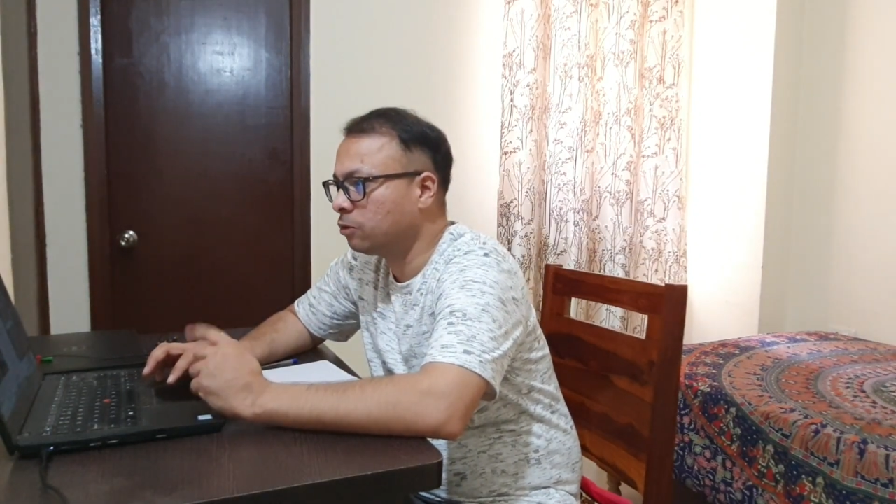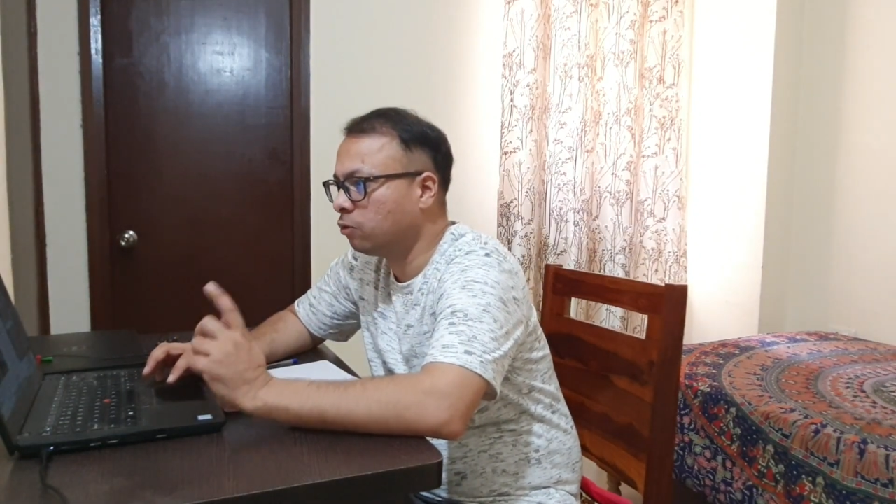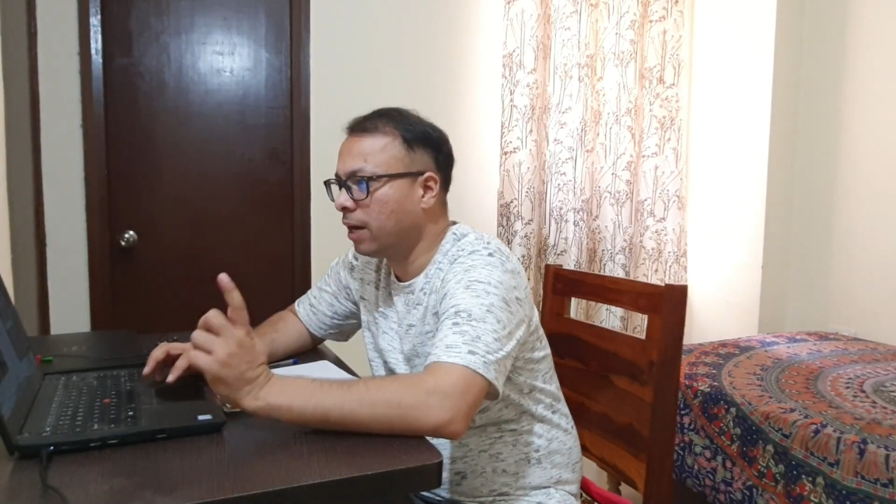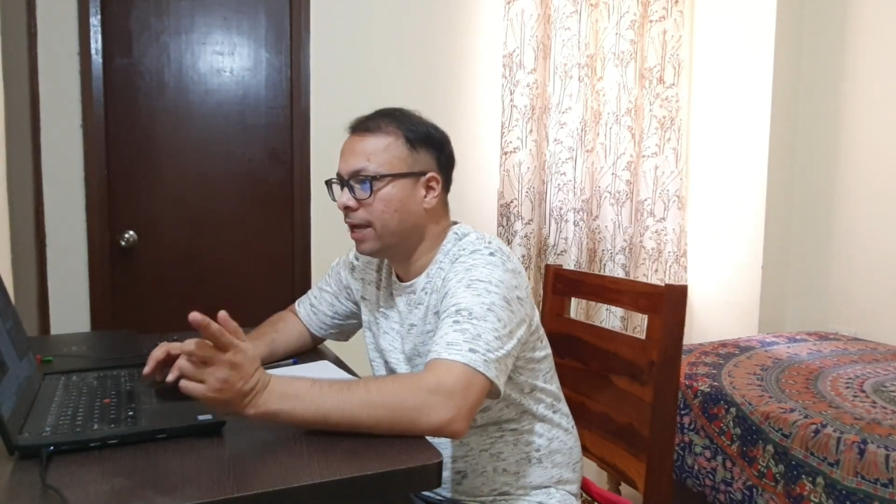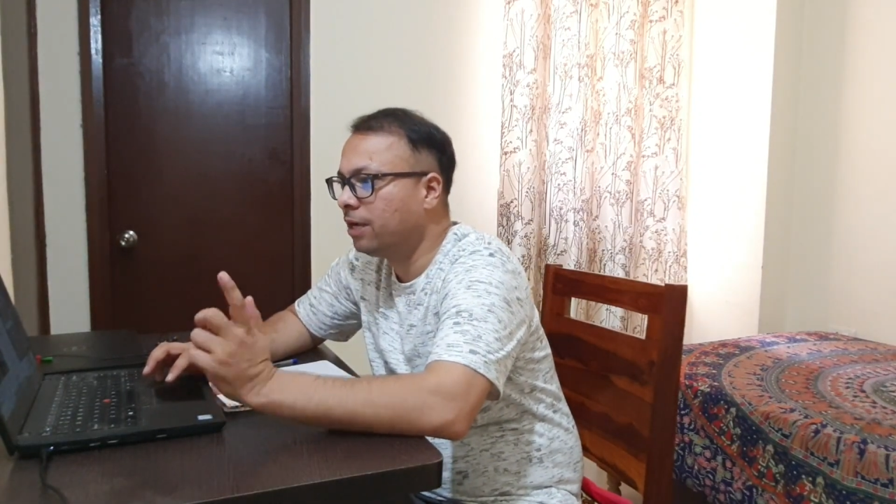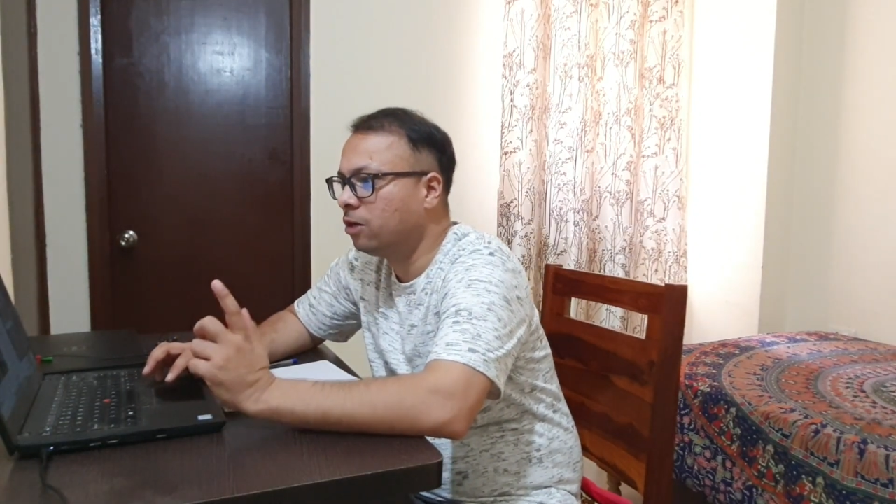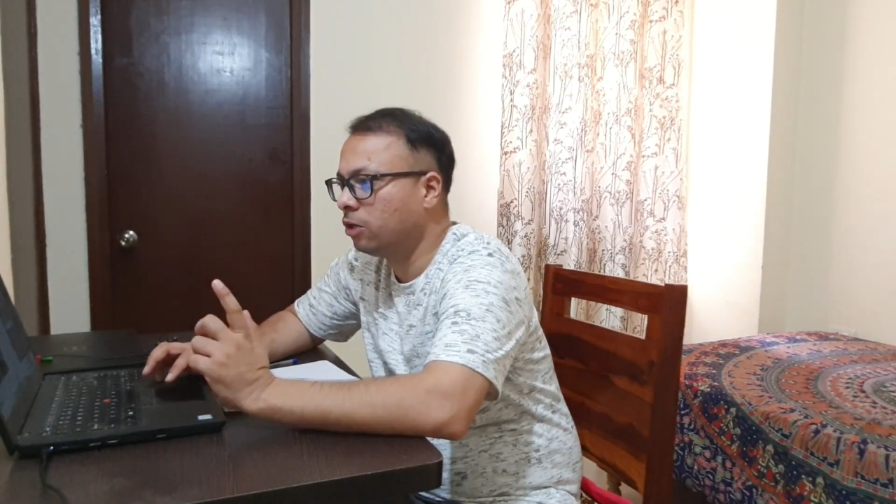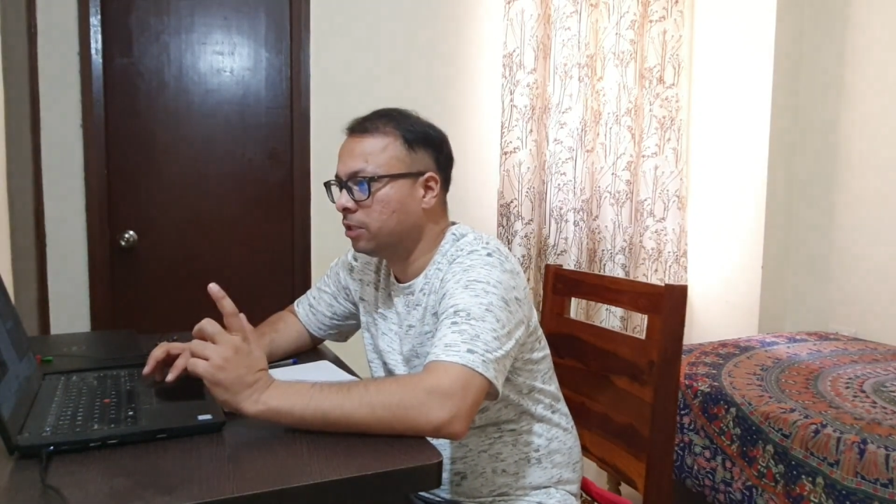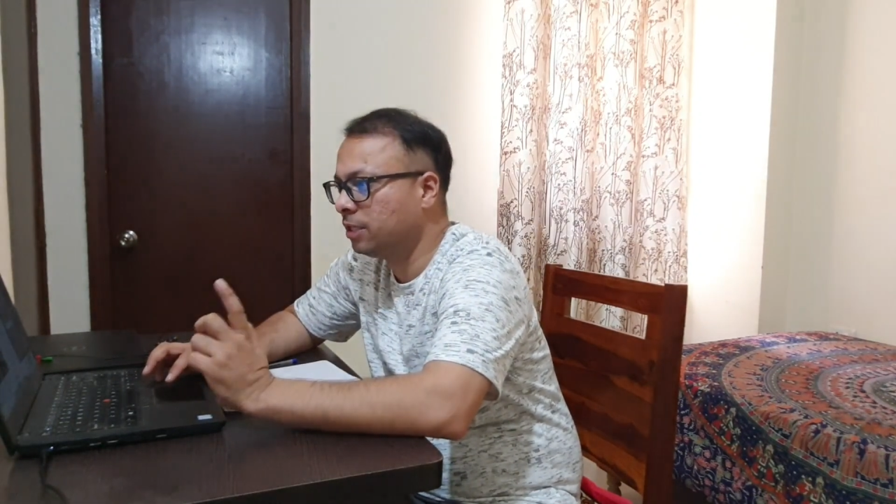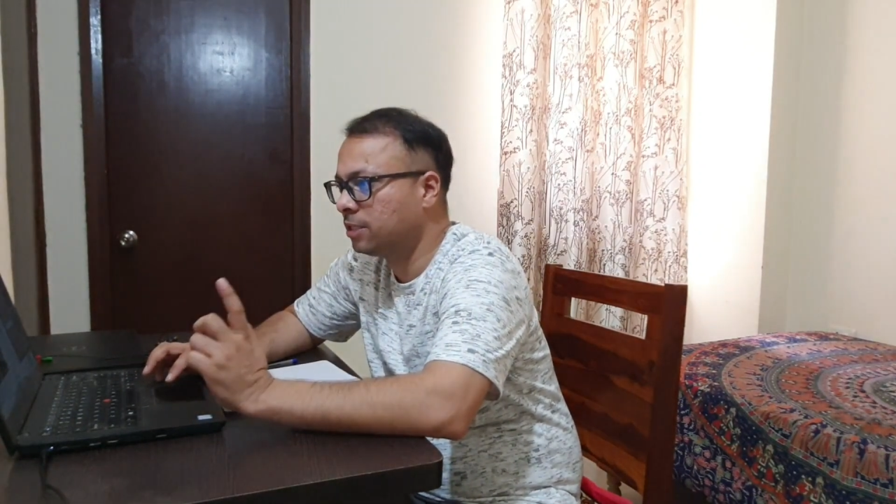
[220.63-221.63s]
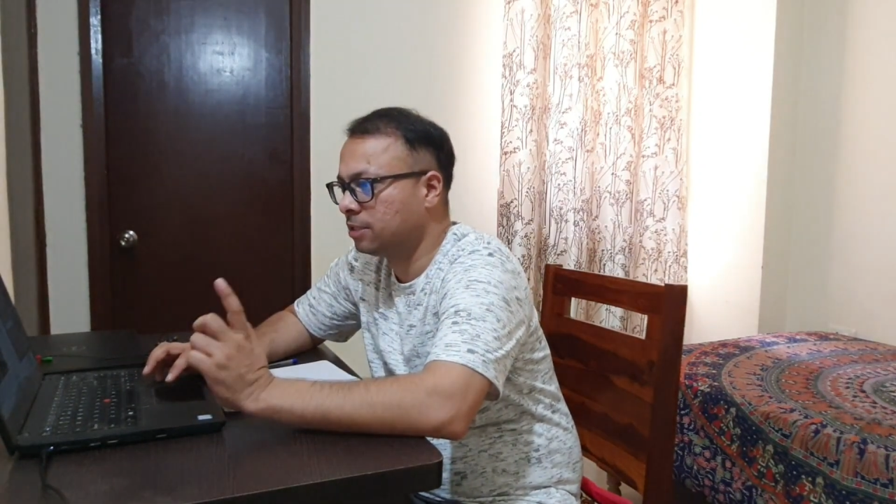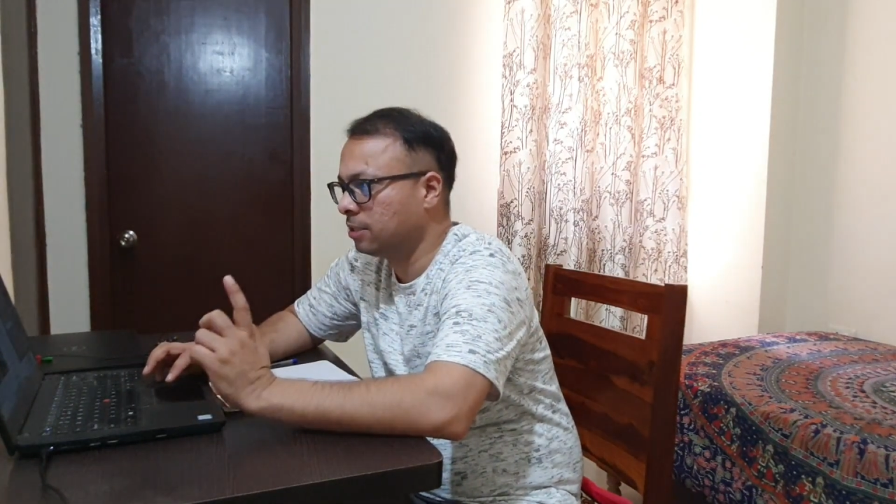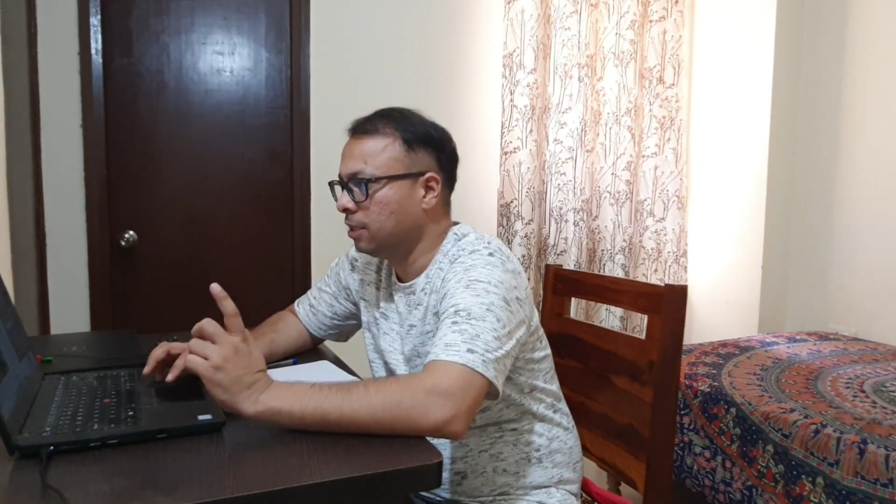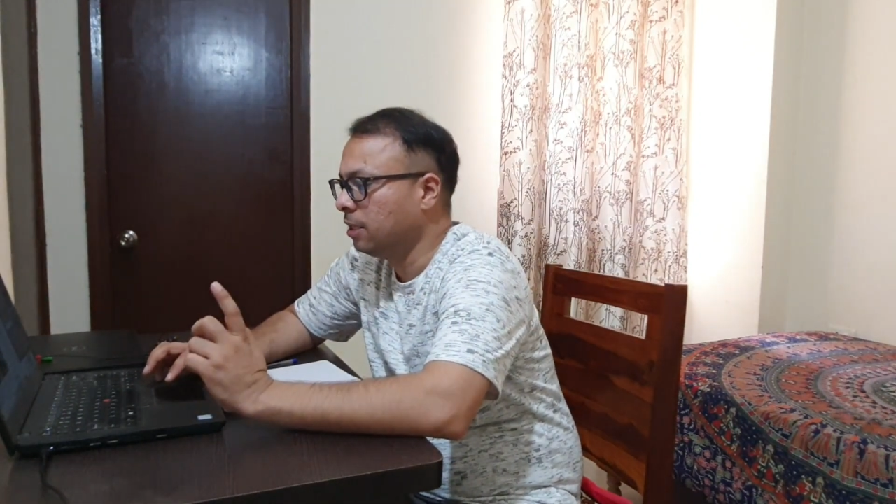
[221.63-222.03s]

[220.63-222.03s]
So I got this